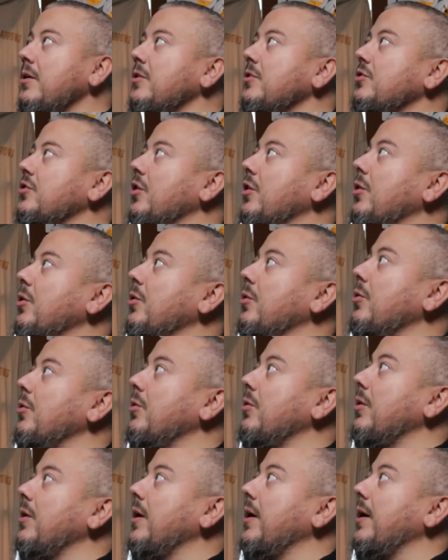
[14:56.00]

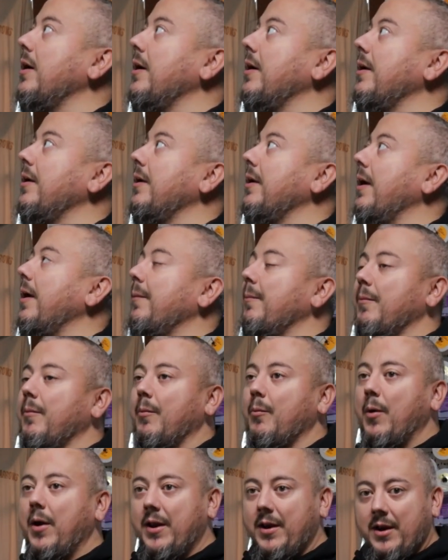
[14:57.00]
So
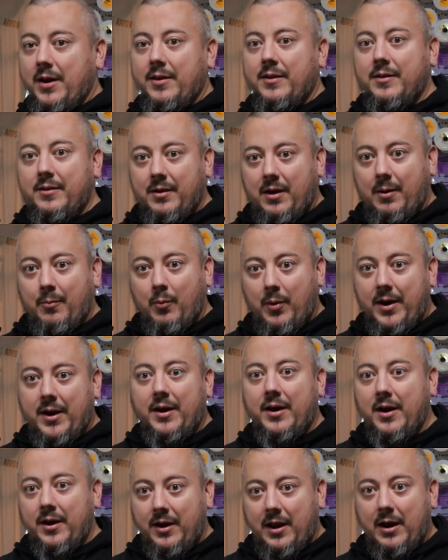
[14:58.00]
I'm waiting on
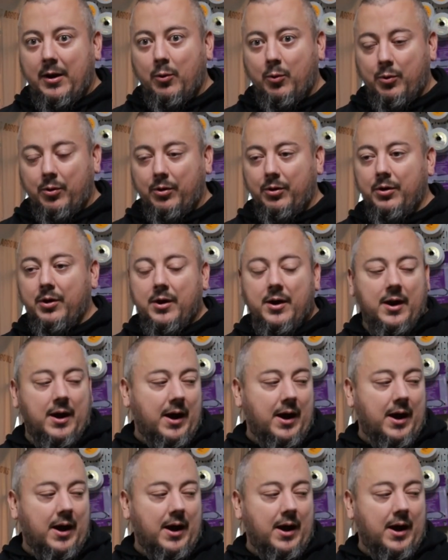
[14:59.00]
that order.